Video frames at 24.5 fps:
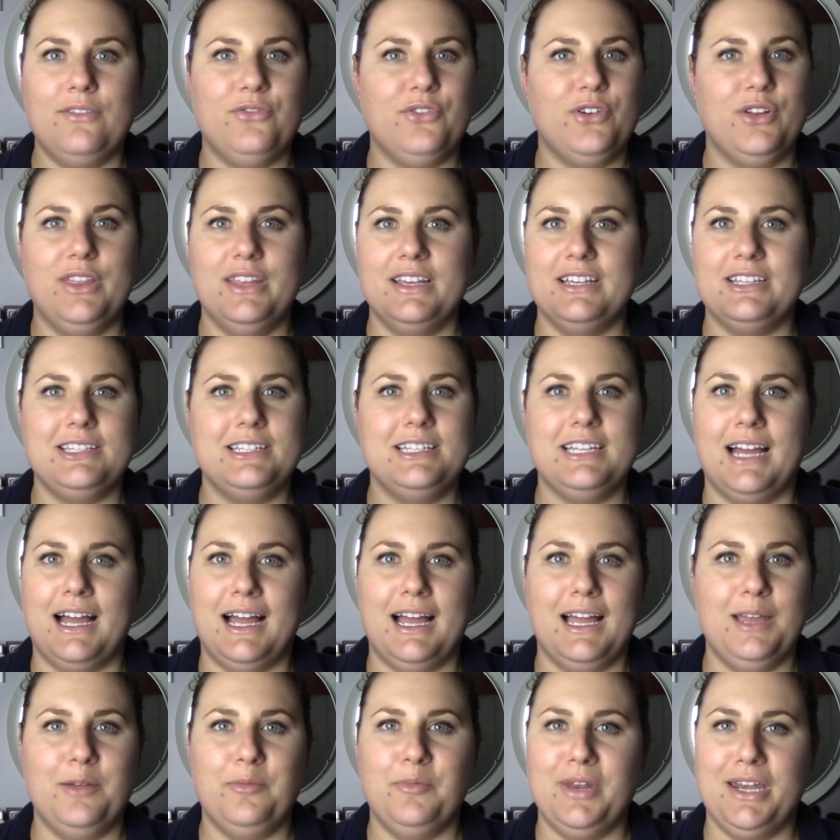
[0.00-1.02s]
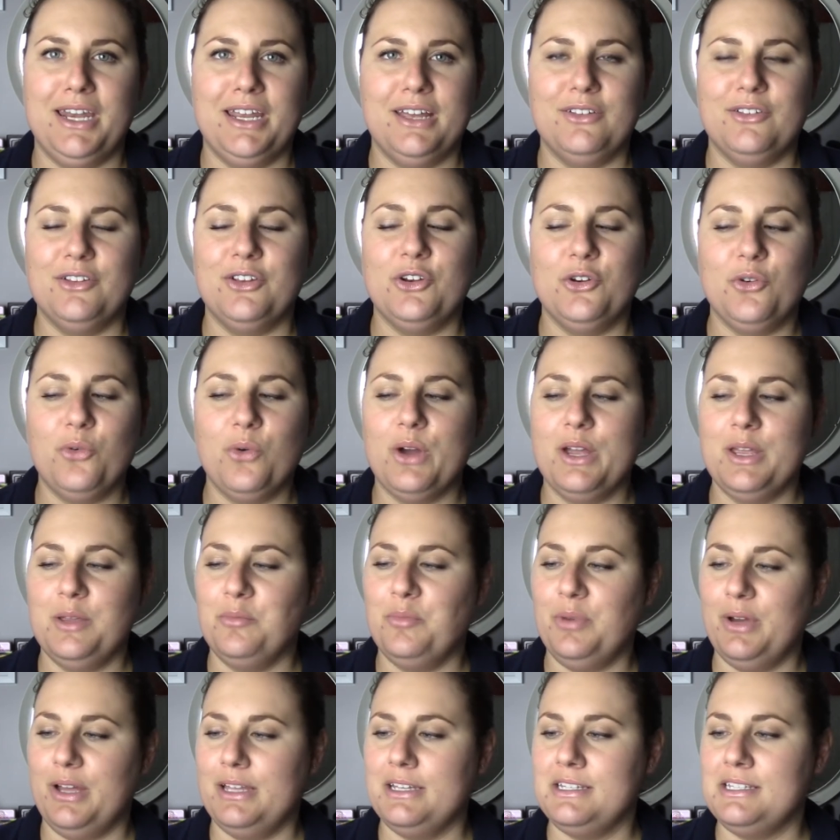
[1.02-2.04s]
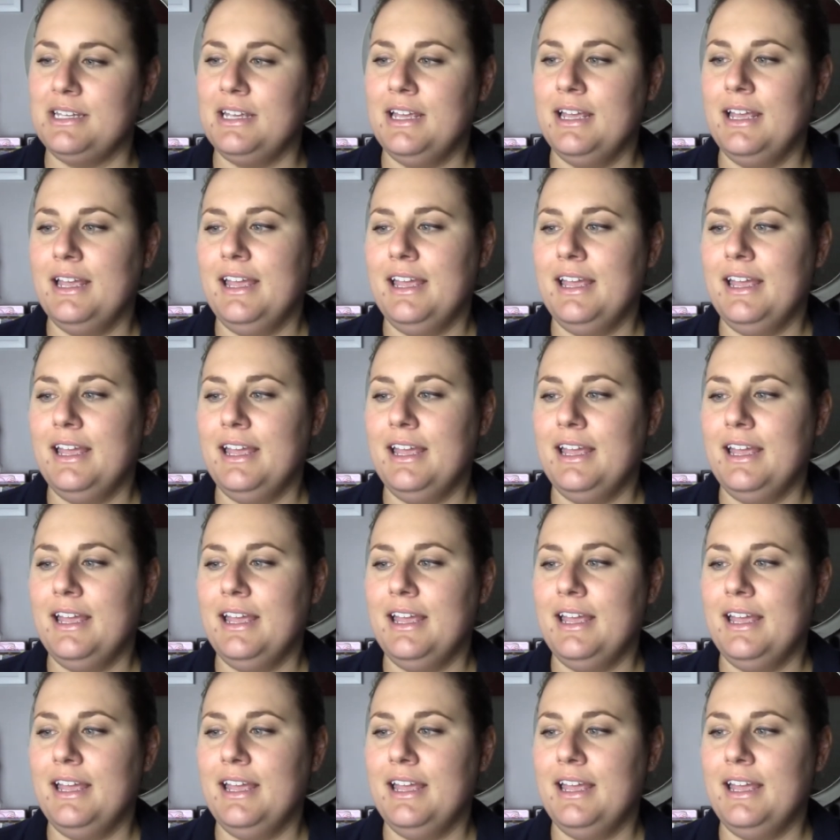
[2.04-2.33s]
for this time in Illinois, but